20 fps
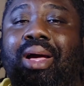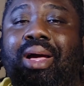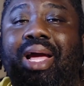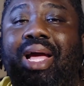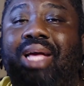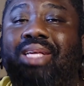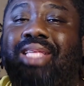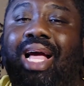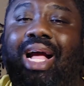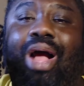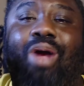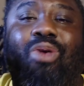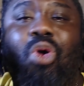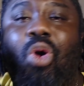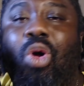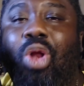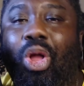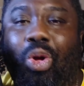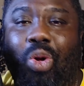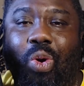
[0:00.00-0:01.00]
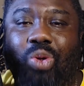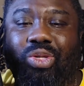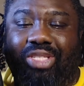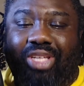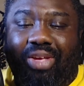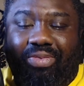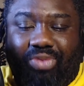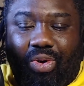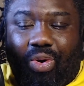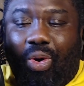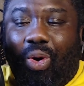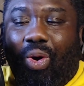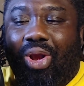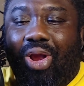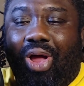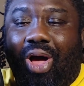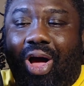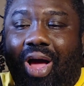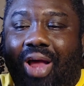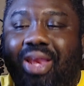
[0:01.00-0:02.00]
it's like a roller coaster. So you have to hold
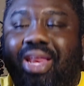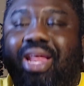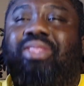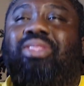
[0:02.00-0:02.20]
on, they